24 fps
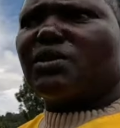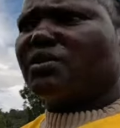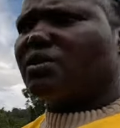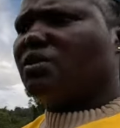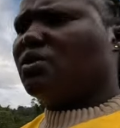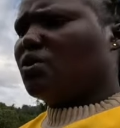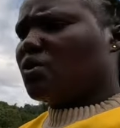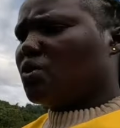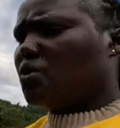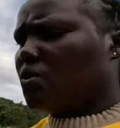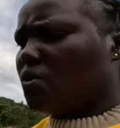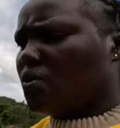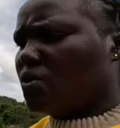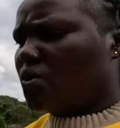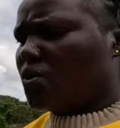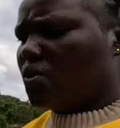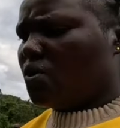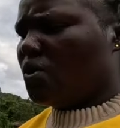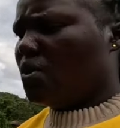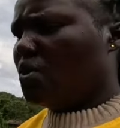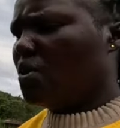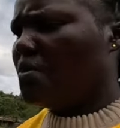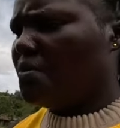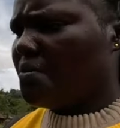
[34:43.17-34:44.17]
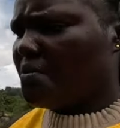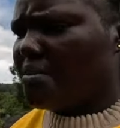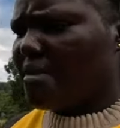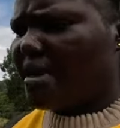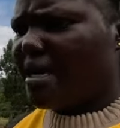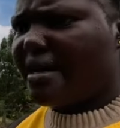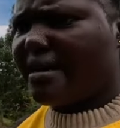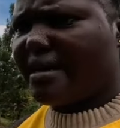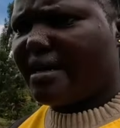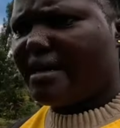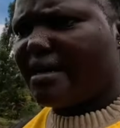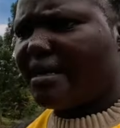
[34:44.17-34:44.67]
want to
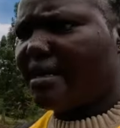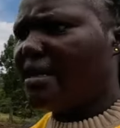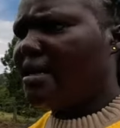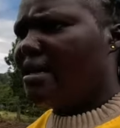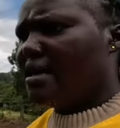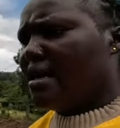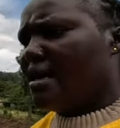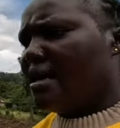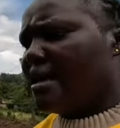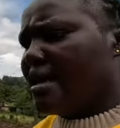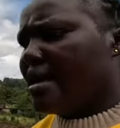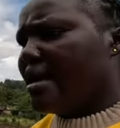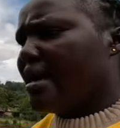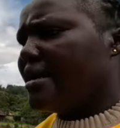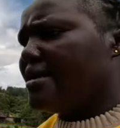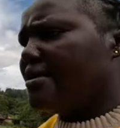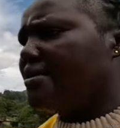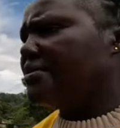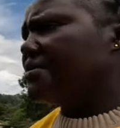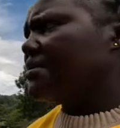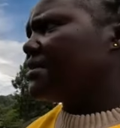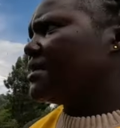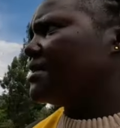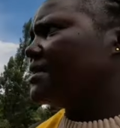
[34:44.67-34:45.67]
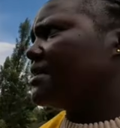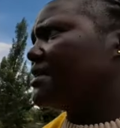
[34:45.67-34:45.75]
marry. I don't